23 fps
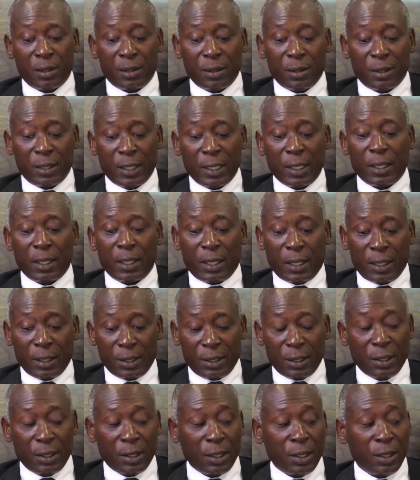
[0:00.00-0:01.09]
there are
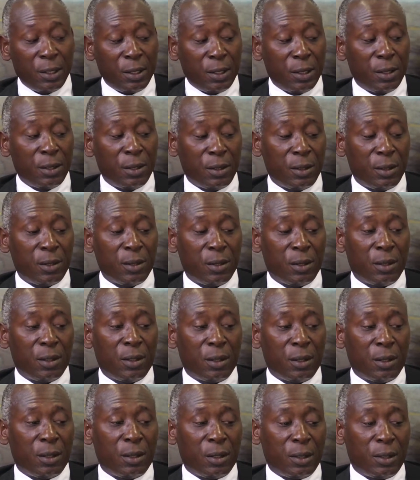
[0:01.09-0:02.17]
certain
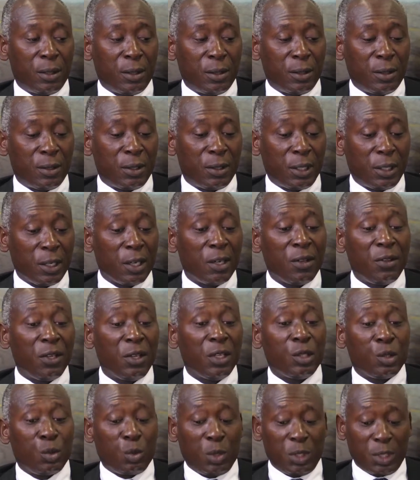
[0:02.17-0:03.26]

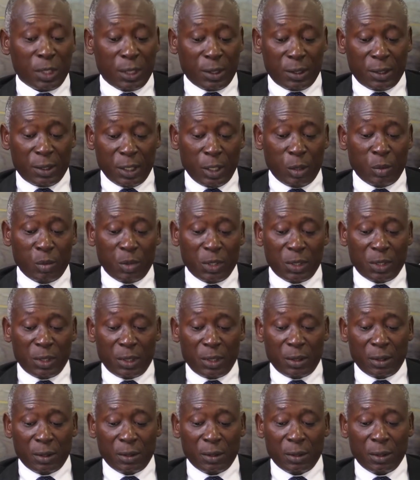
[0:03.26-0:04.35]
things which are still
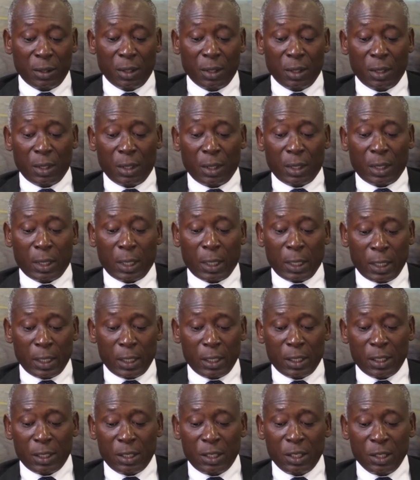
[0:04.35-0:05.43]
missing.
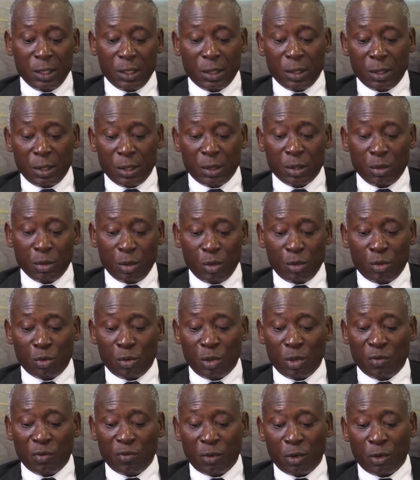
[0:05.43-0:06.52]
And this is going to
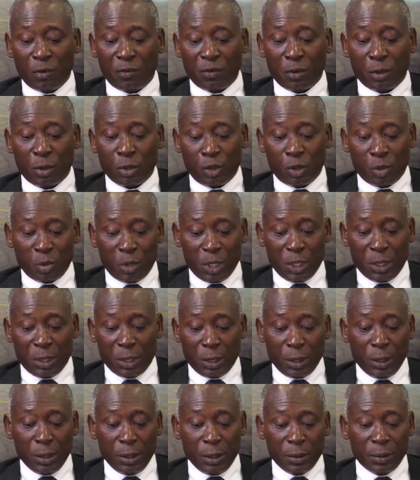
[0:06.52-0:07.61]
involve
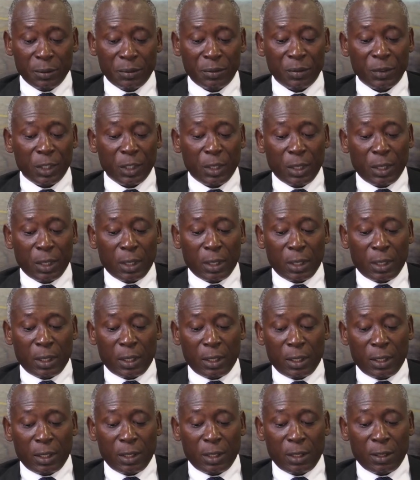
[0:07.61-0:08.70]
automation.
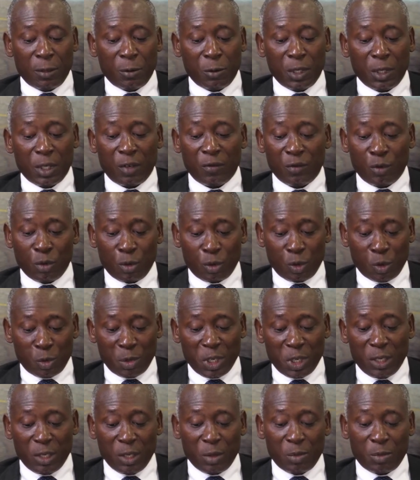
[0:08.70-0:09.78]
We have to
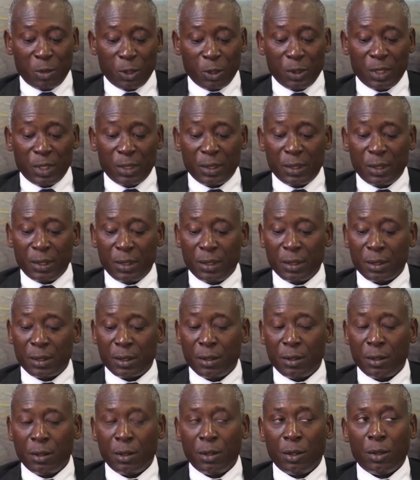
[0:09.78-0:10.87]
automate the processes.
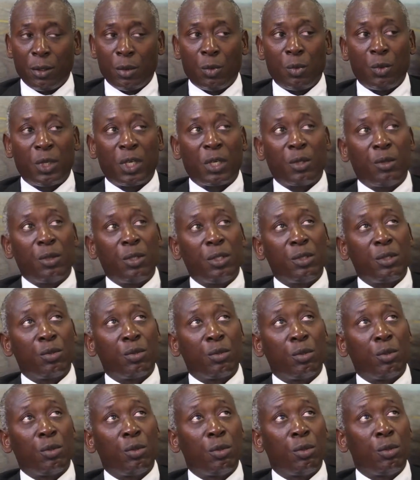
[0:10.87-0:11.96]
We are going
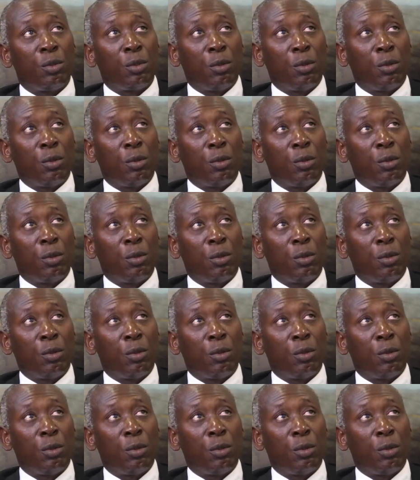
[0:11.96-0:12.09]
to